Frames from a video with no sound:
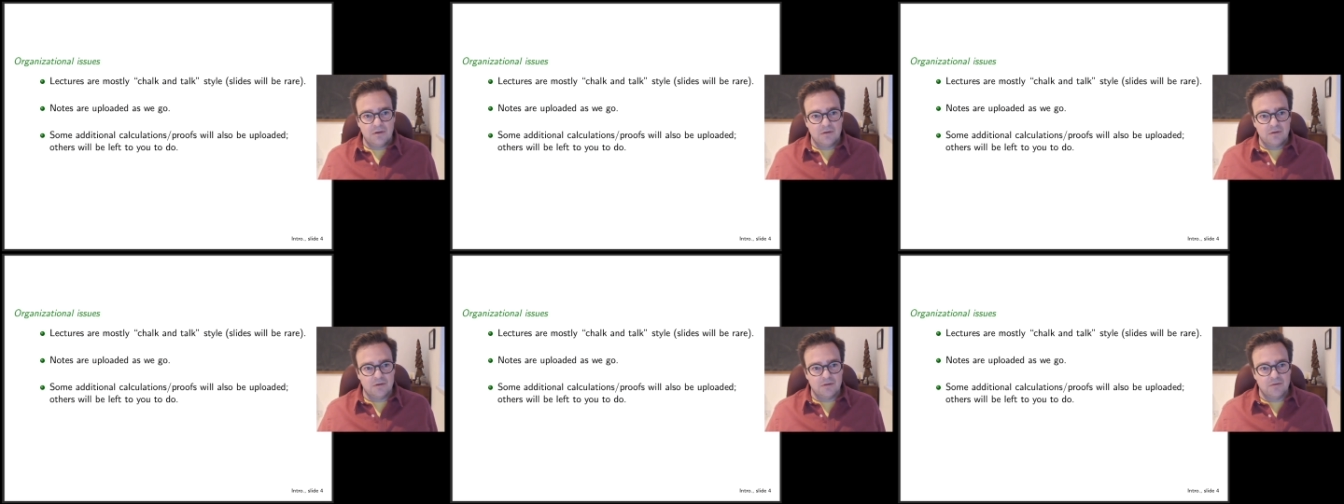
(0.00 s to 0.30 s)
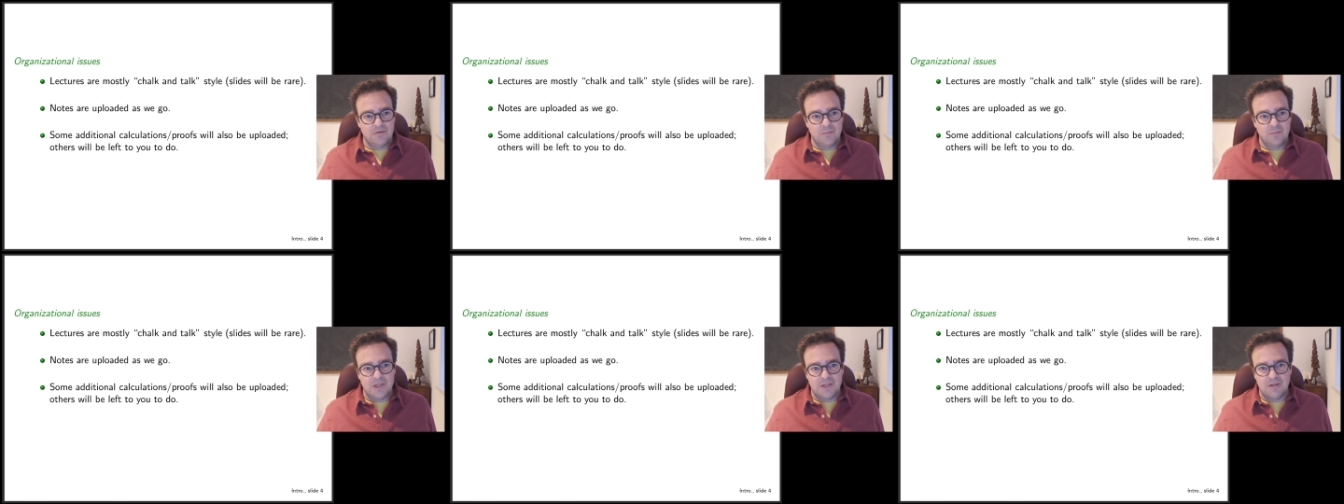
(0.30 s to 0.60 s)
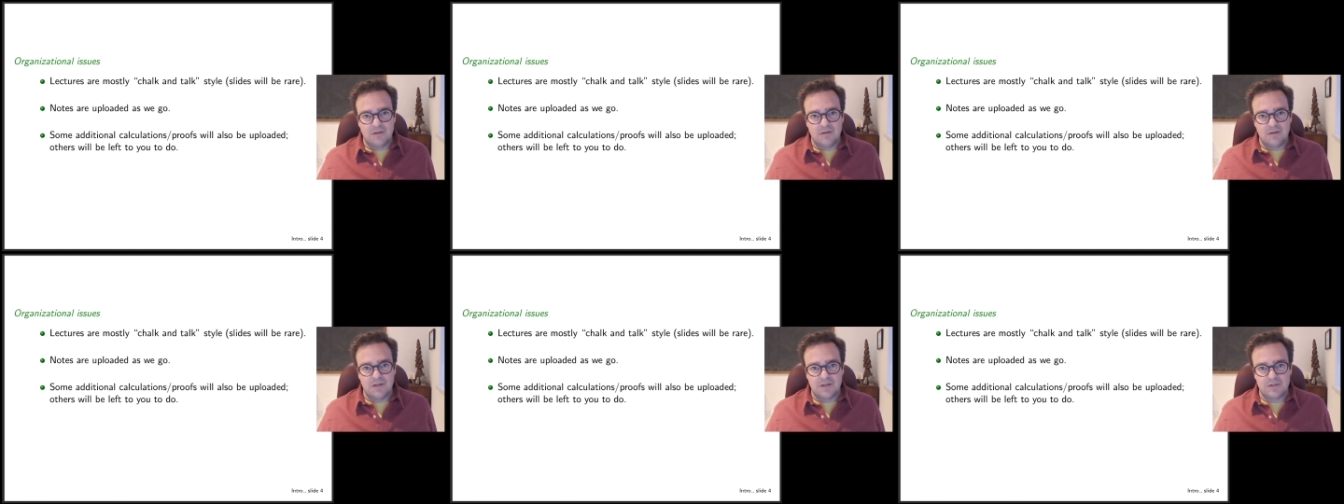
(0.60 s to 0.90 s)
uh, to
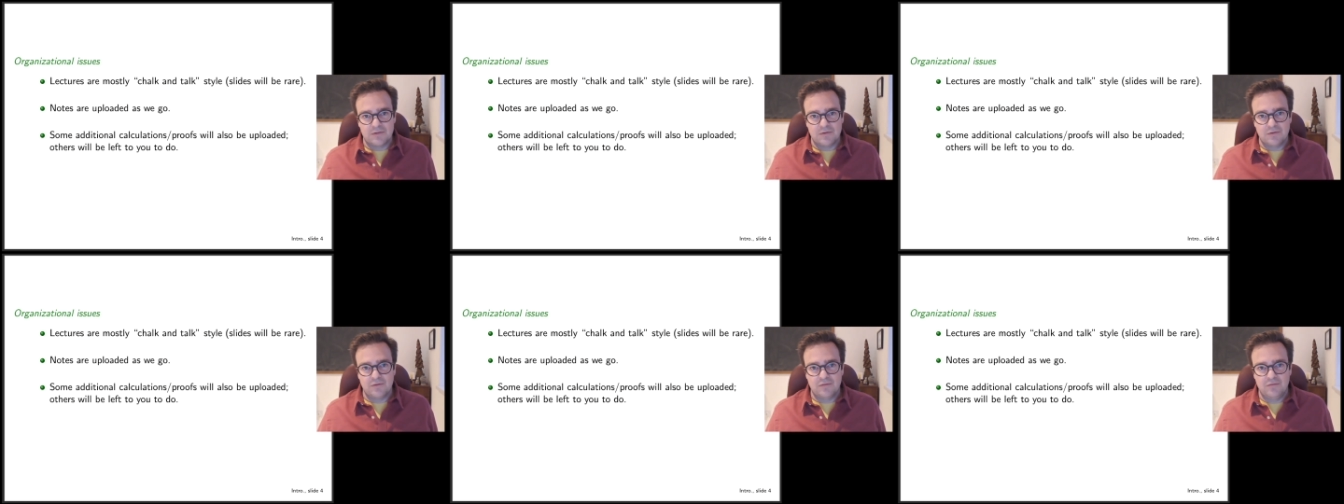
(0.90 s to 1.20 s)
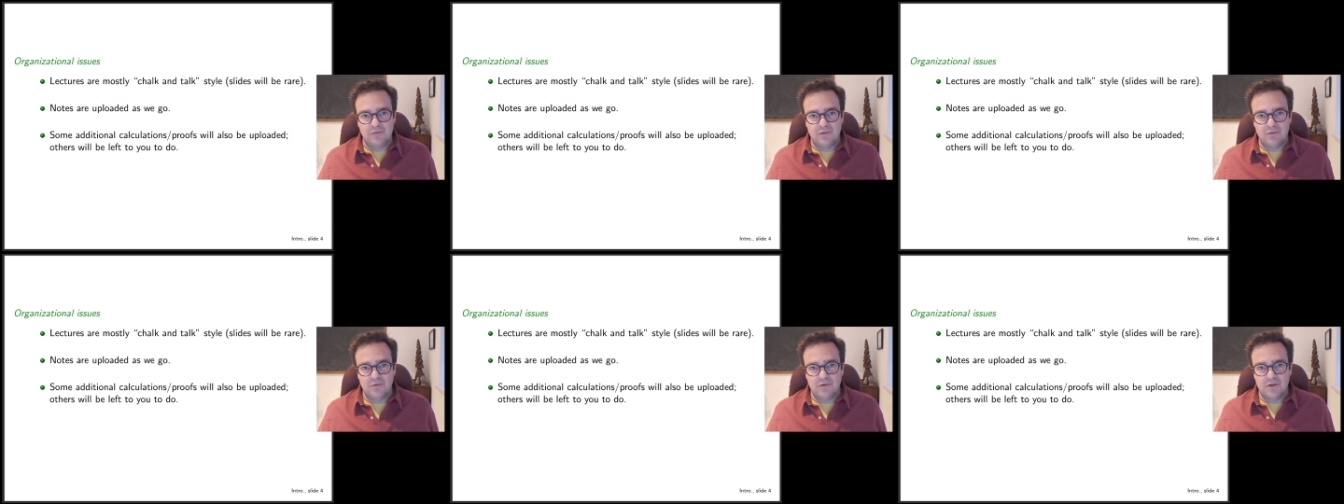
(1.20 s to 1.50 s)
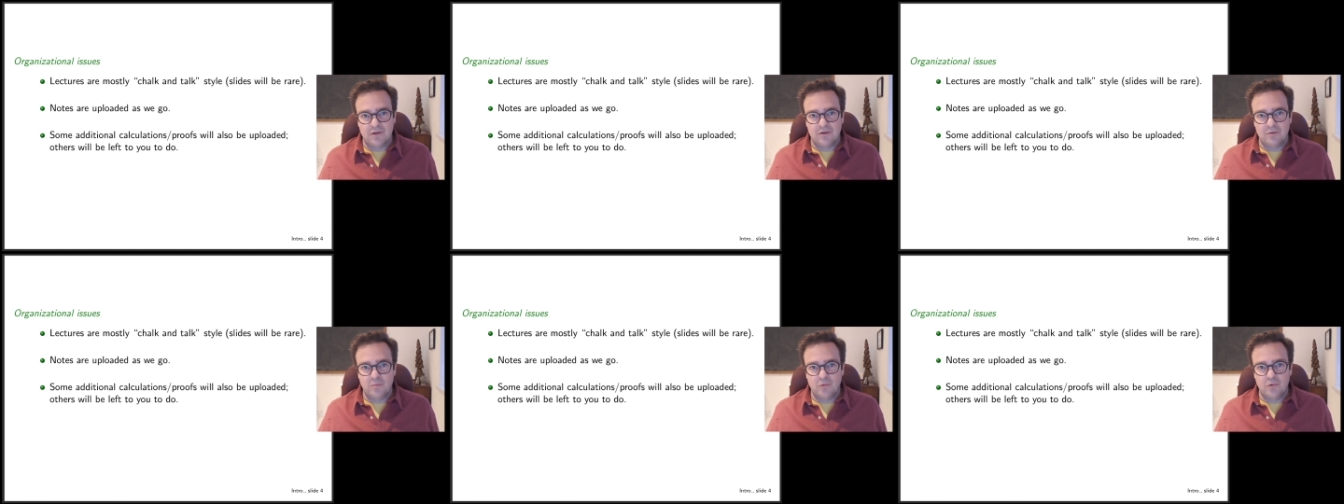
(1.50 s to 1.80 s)
making the lectures feel
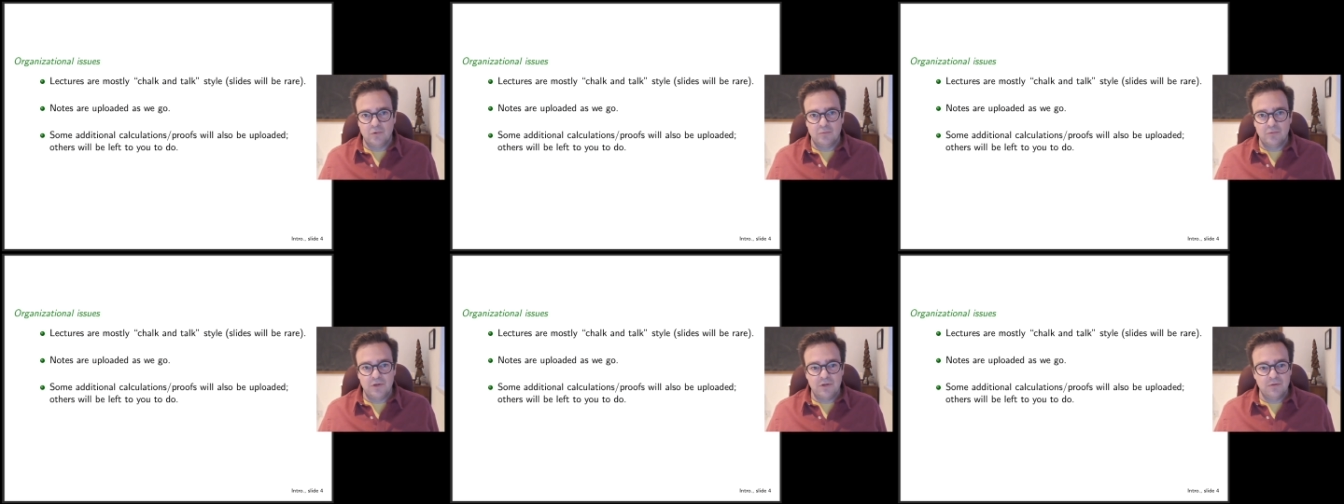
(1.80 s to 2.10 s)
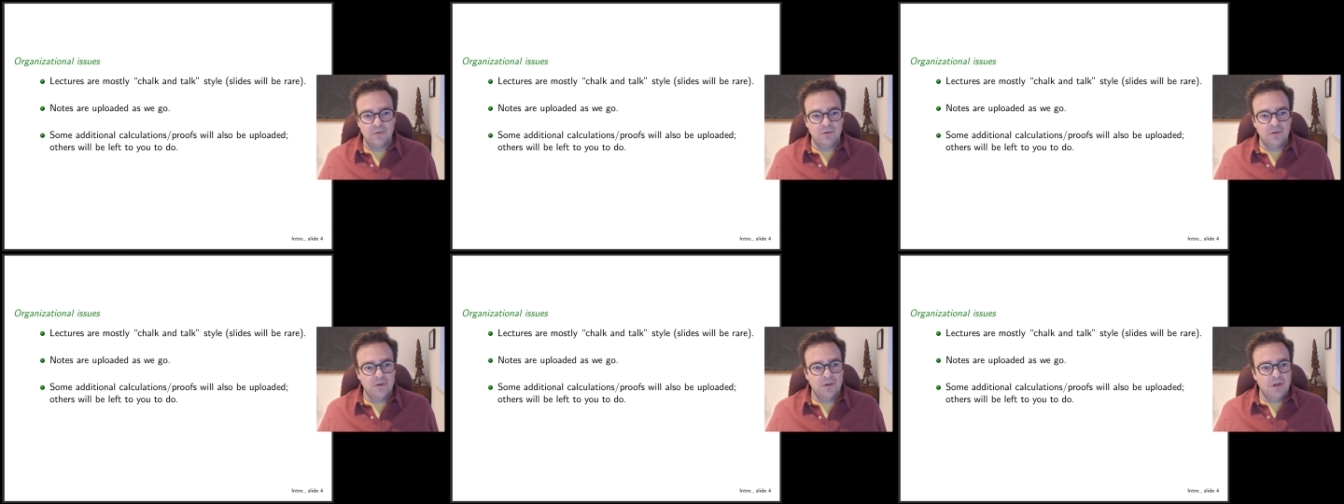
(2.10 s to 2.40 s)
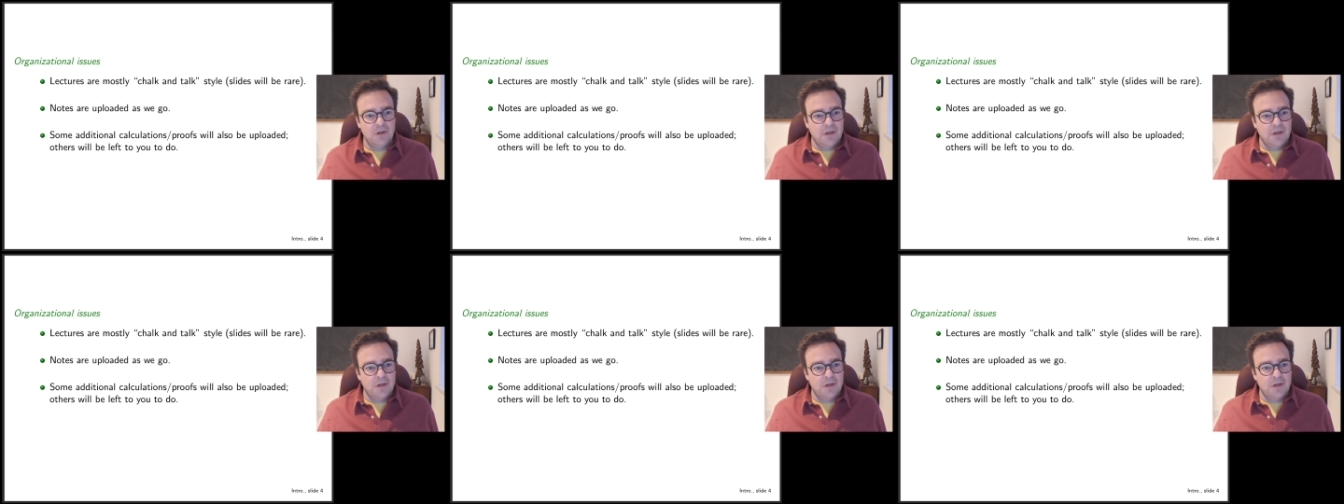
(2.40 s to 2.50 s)
kind of more real.